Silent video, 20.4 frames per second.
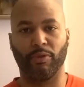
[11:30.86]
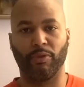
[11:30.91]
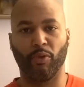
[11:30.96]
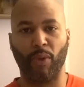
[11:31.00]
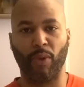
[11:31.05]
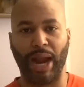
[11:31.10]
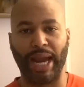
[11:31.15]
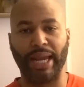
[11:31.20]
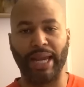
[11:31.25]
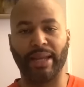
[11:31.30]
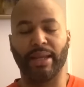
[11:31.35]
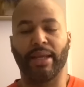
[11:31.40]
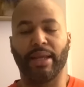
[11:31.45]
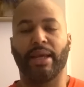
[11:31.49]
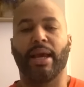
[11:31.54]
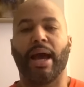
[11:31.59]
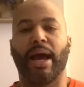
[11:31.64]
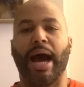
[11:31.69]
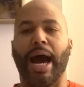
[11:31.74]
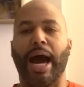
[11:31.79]
right?
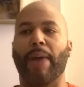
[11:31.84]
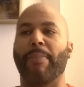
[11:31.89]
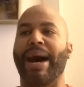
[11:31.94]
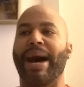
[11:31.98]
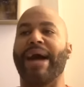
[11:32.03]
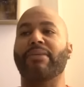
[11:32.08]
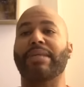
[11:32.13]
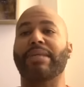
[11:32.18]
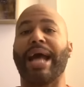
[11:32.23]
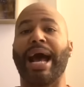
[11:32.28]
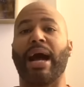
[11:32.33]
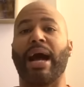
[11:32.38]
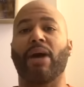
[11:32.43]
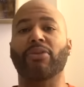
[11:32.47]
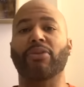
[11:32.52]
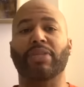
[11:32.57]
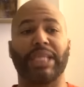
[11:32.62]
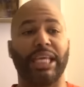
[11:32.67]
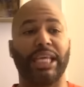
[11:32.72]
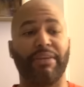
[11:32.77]
I'm out the
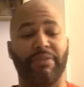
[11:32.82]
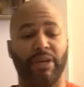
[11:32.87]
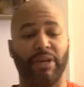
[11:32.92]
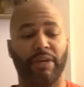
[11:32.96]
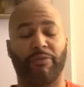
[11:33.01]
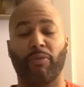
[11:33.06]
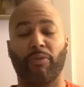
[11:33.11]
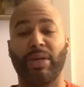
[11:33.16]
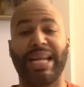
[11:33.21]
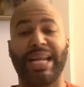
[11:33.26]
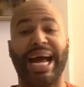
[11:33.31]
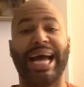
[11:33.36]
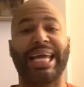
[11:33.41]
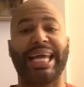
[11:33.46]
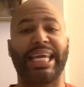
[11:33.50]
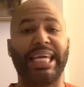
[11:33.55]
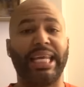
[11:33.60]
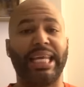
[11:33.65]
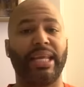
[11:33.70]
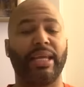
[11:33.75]
house, even if we're not
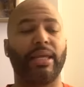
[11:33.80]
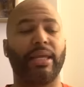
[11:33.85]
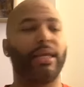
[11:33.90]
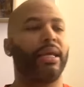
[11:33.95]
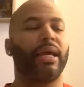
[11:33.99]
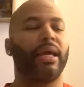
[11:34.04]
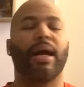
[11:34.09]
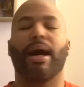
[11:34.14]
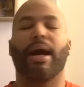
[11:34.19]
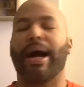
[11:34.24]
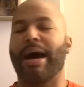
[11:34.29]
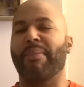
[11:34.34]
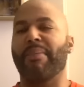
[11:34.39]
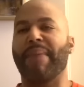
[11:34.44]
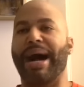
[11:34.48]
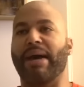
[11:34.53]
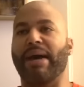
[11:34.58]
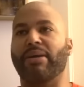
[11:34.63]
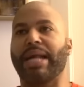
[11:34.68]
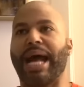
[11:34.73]
eating, I'm
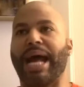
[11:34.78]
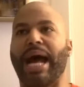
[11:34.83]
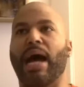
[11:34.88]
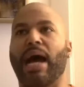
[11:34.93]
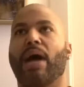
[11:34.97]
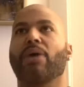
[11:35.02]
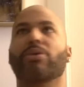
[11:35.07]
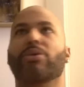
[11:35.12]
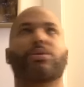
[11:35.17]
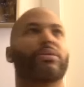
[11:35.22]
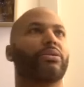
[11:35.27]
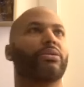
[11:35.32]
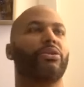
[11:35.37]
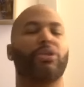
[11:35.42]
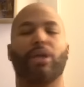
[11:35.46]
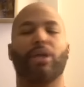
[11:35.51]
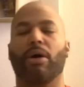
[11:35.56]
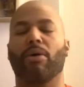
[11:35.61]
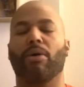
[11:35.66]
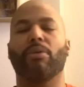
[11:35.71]
out the house,
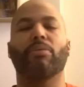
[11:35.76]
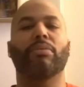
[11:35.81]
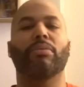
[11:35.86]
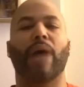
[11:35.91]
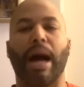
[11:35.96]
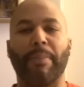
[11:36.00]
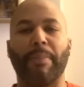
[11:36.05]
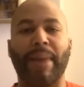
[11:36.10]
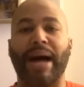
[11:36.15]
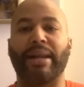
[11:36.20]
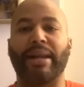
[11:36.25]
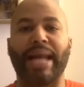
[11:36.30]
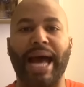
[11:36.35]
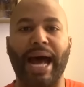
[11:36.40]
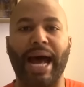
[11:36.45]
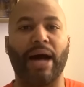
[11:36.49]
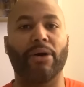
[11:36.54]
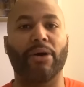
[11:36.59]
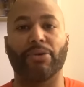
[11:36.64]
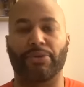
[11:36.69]
you know, I'm out the
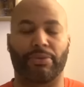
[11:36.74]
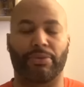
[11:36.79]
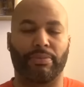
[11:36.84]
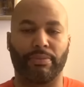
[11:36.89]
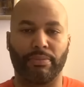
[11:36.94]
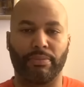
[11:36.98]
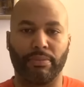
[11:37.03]
house.